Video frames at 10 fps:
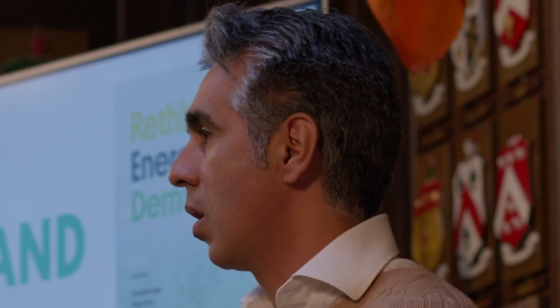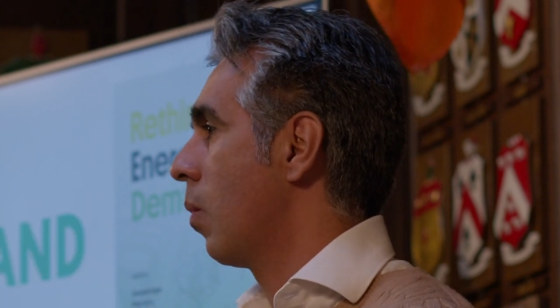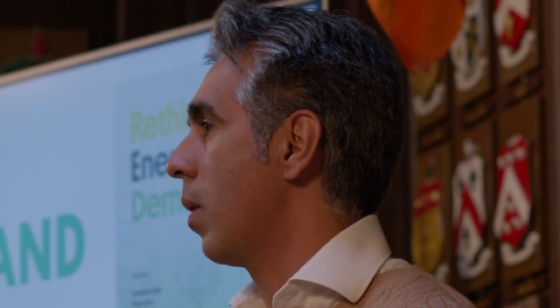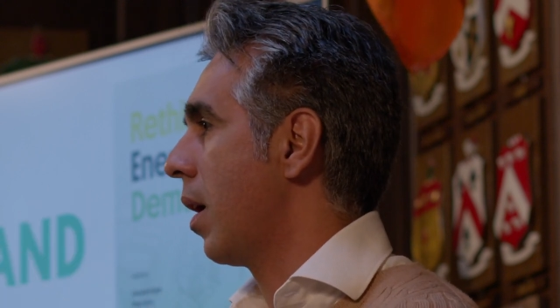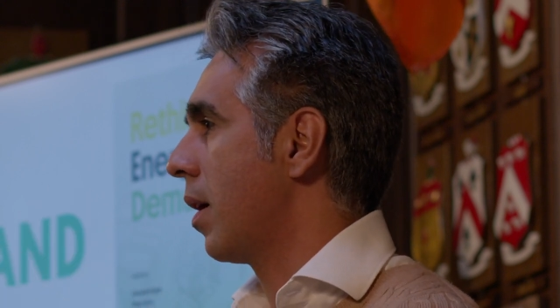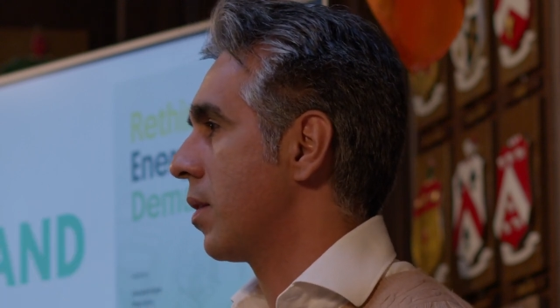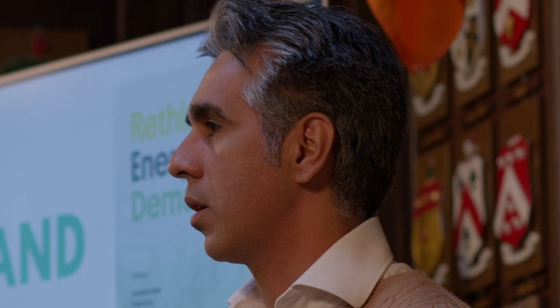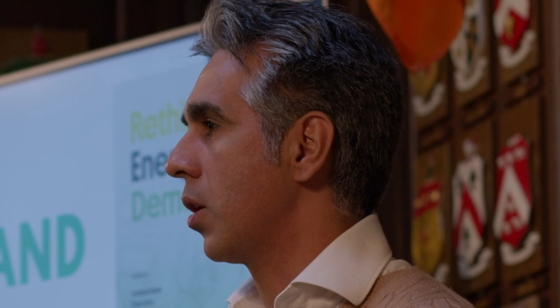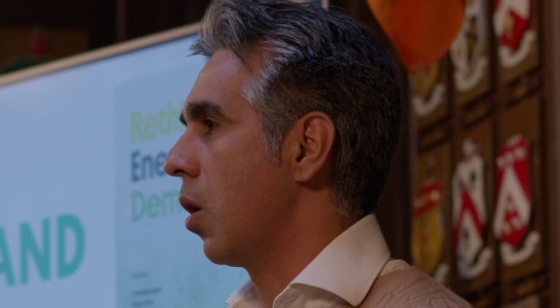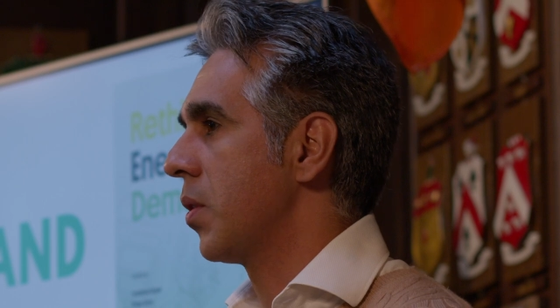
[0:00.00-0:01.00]
where,
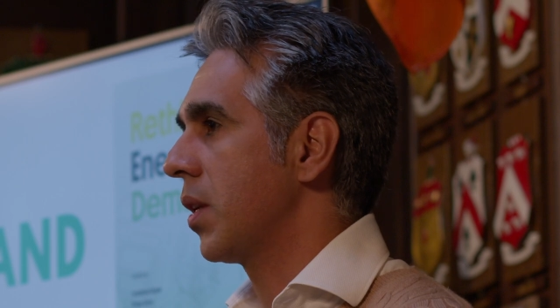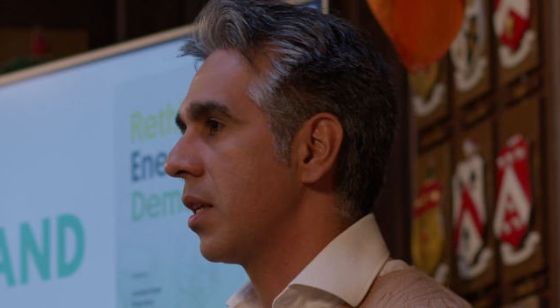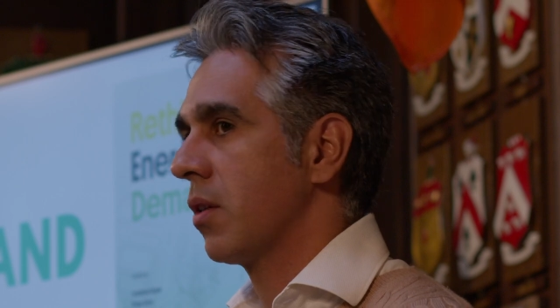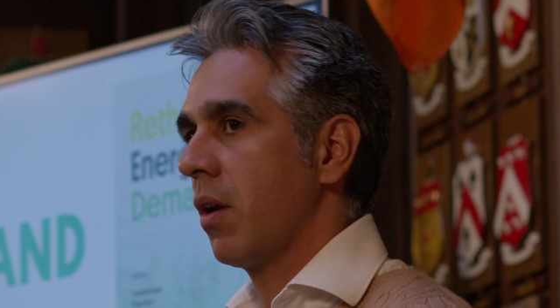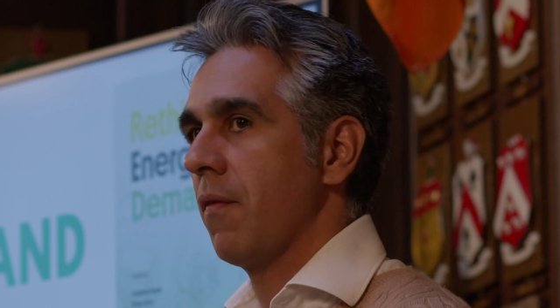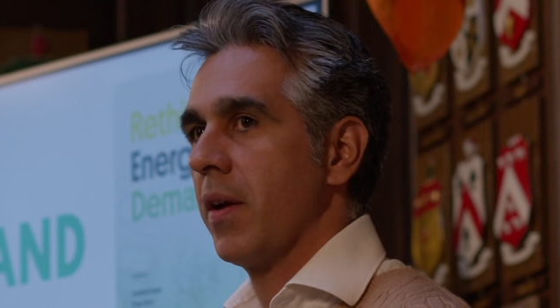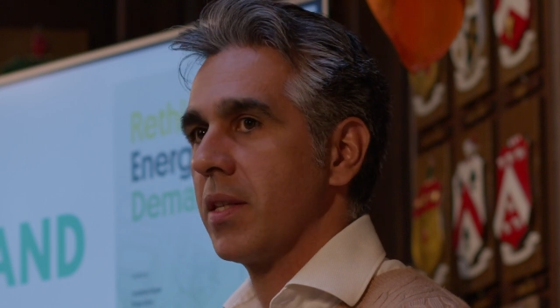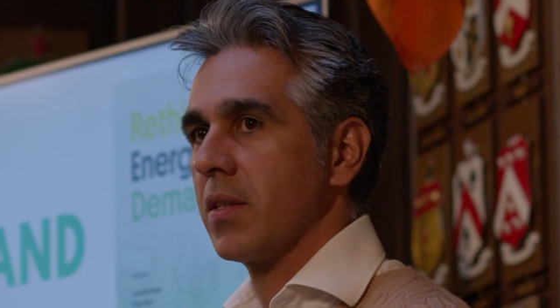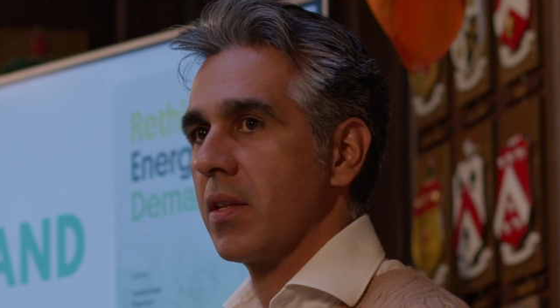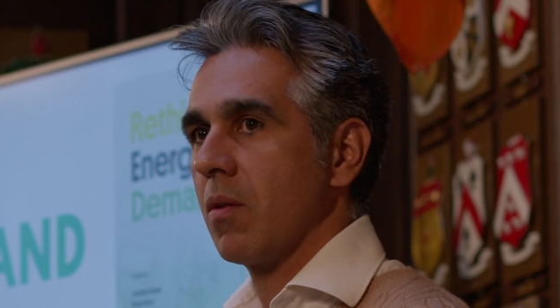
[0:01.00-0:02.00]
you know, obviously it's going to affect
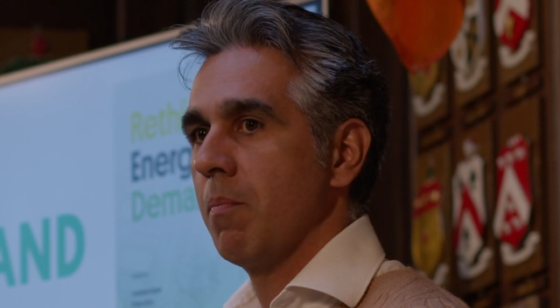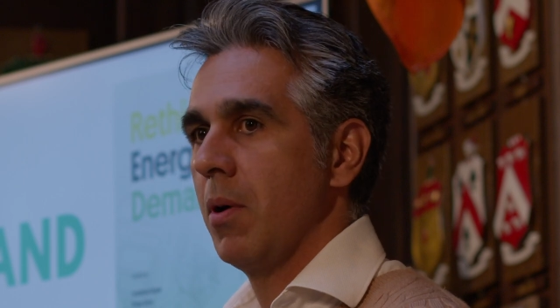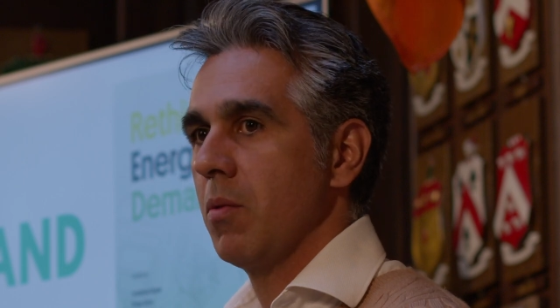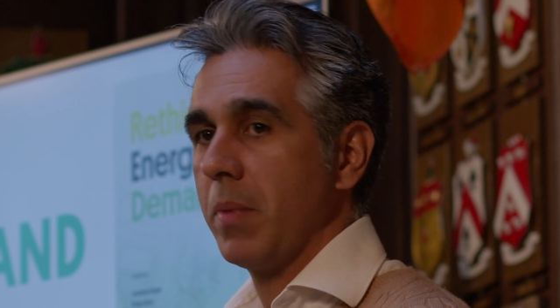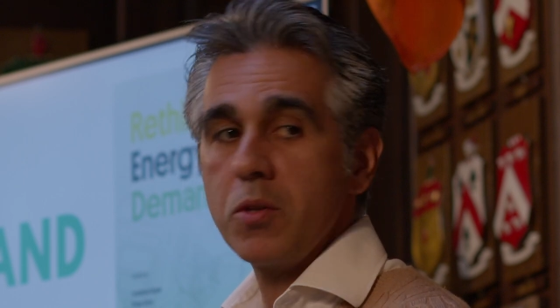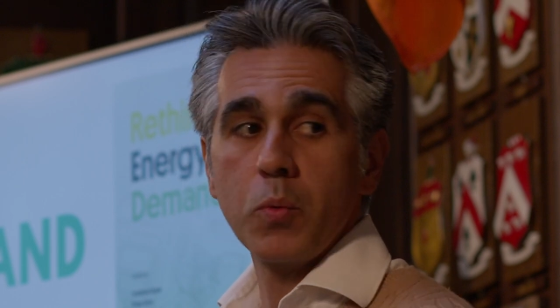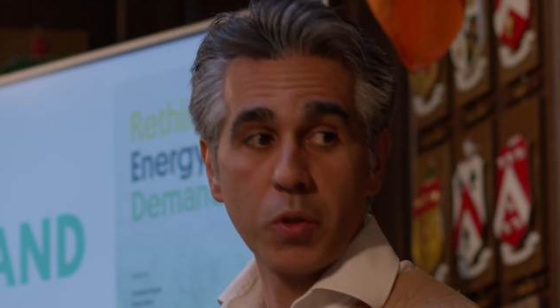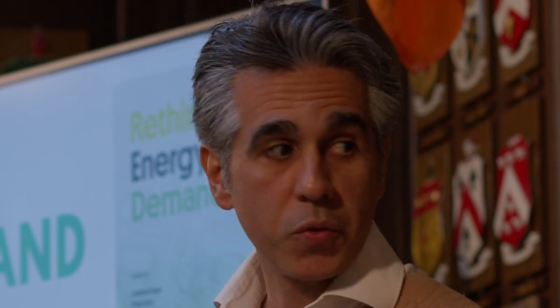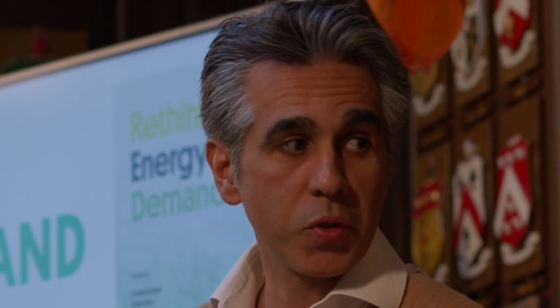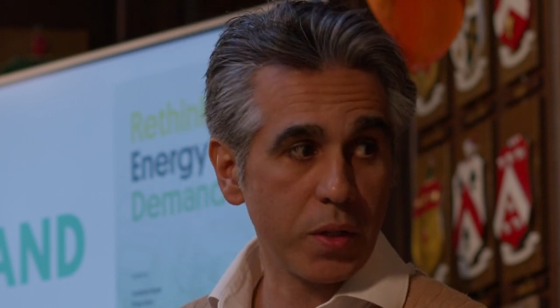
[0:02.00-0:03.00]
us at some point, but we
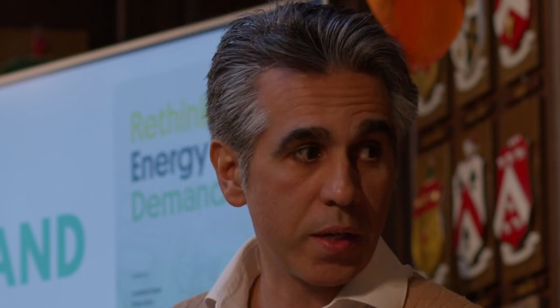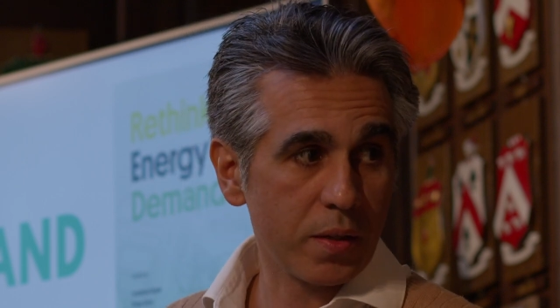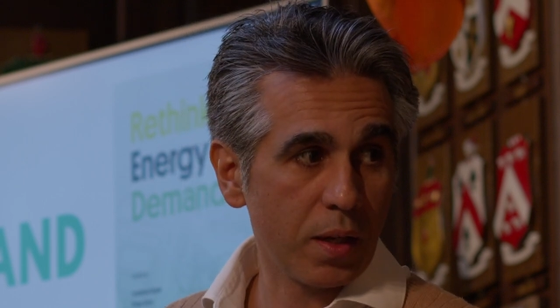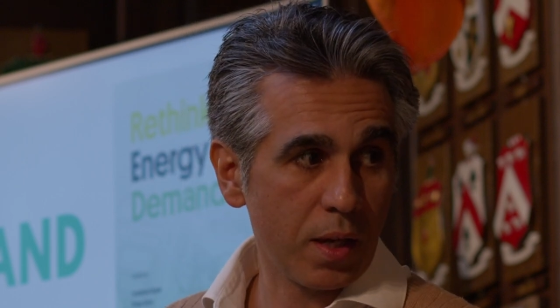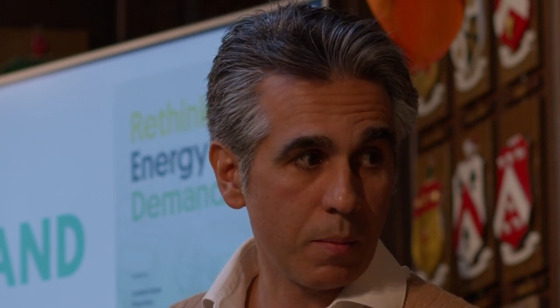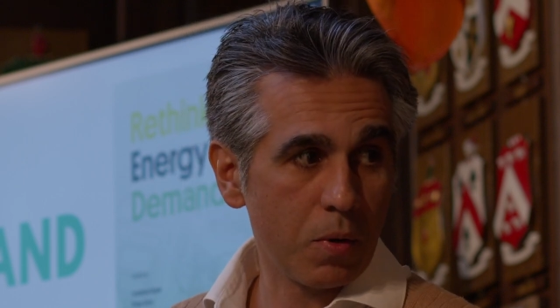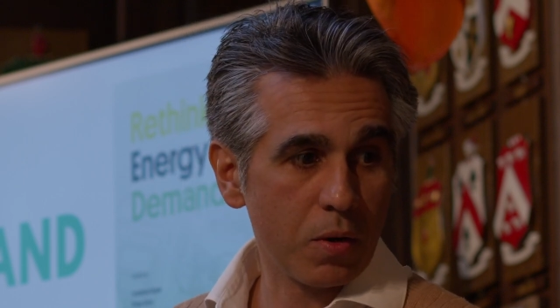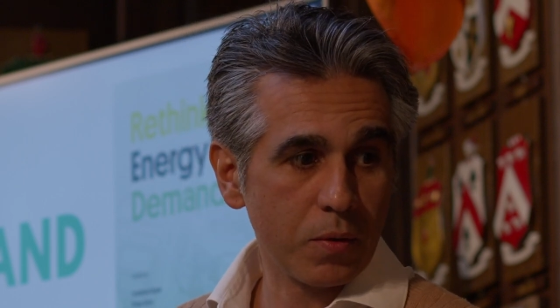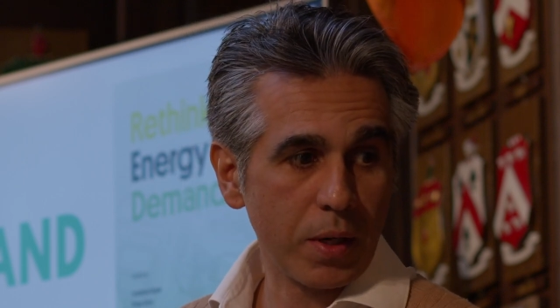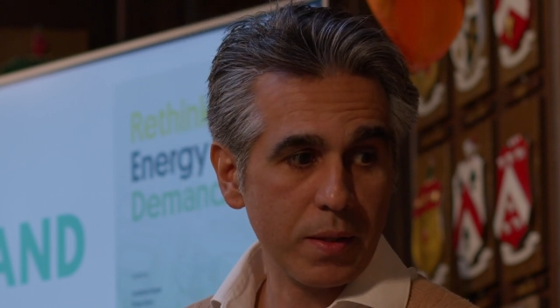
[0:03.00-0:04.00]
don't see it
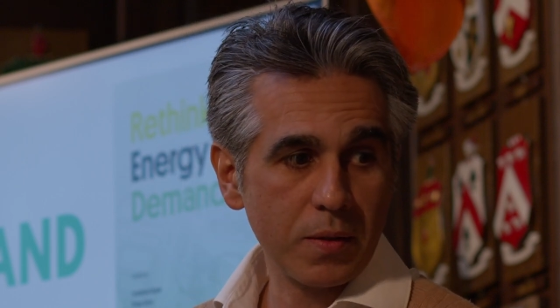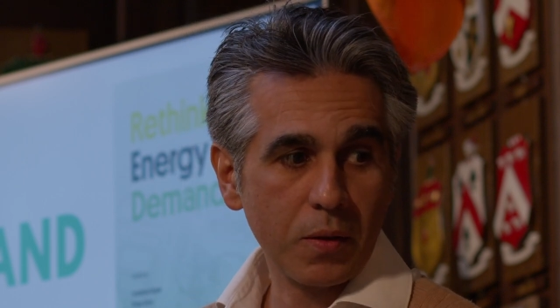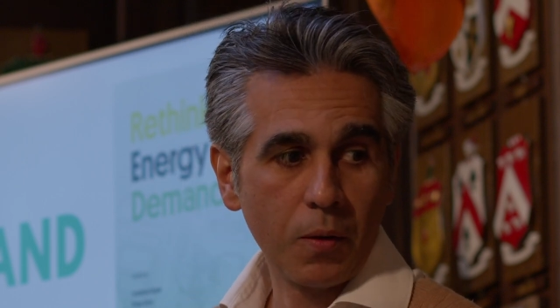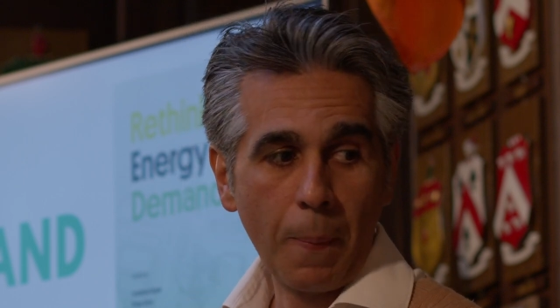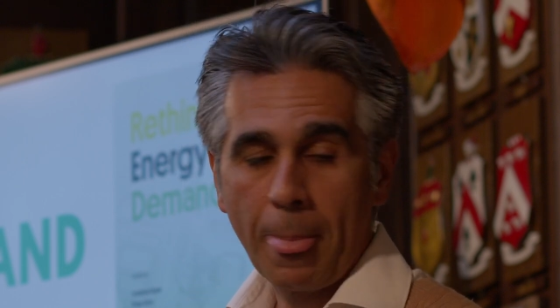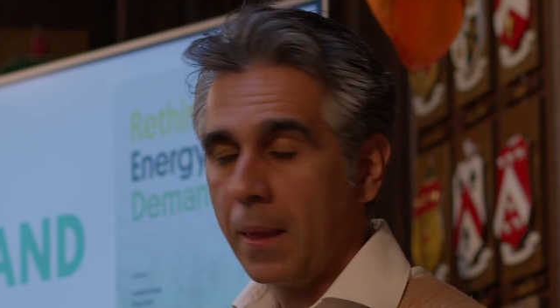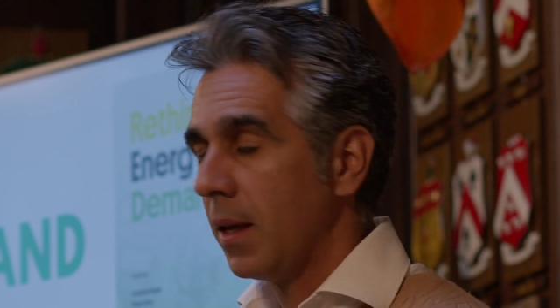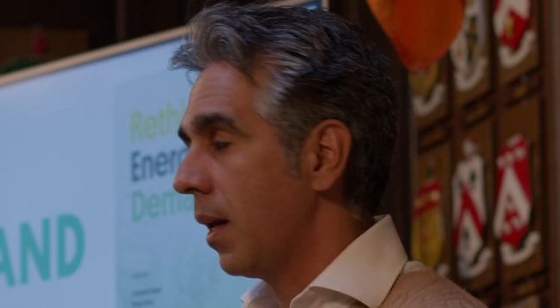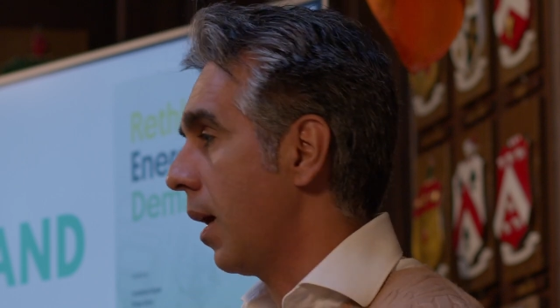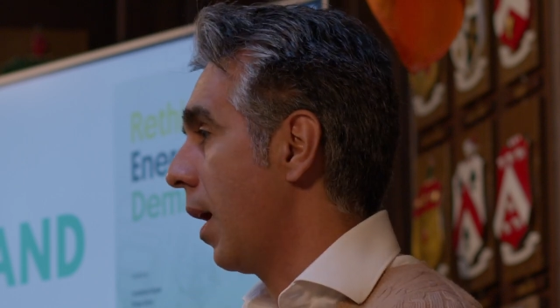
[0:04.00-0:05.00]
anymore, right? So
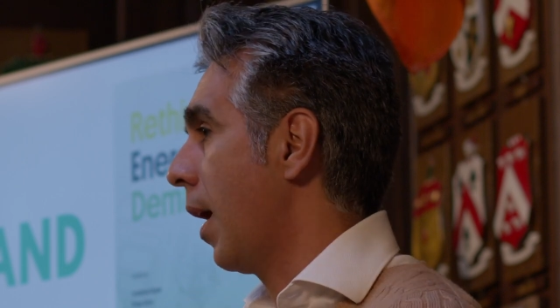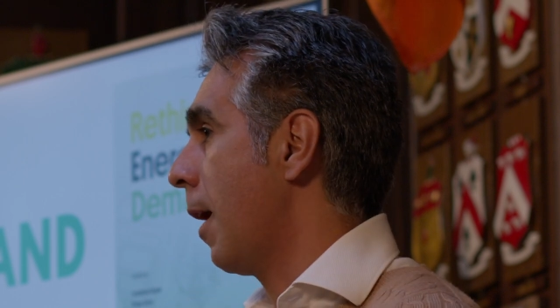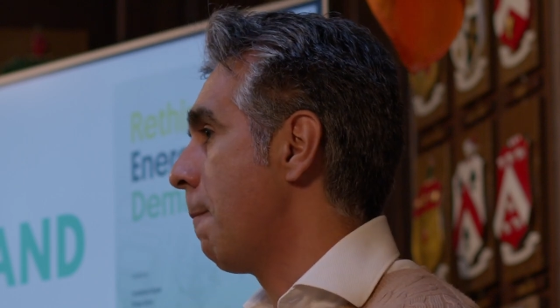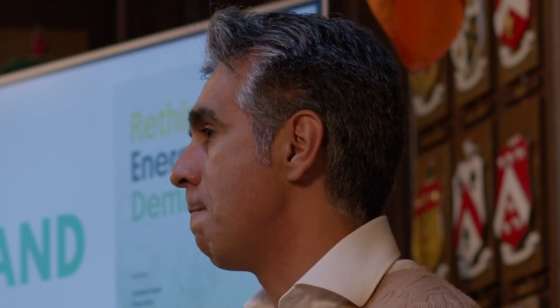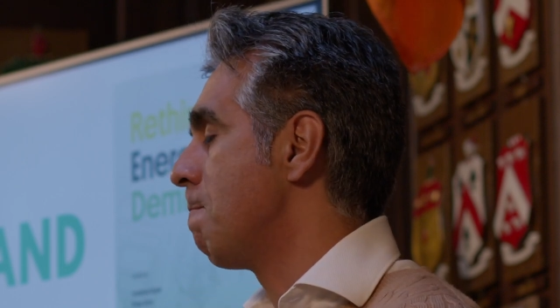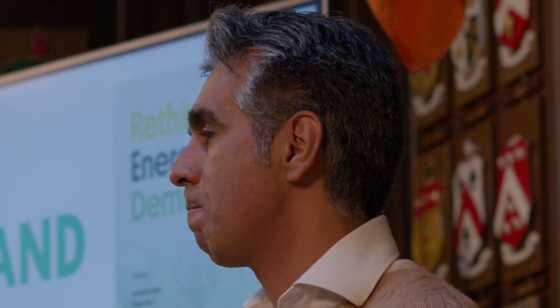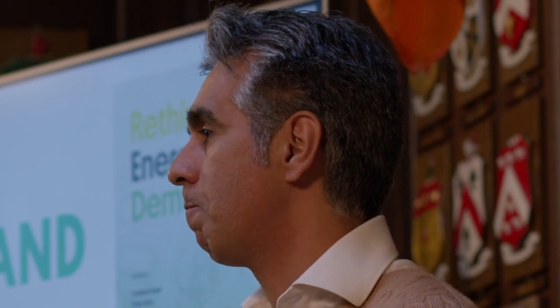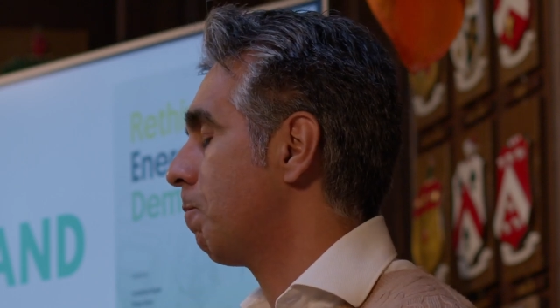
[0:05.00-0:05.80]
the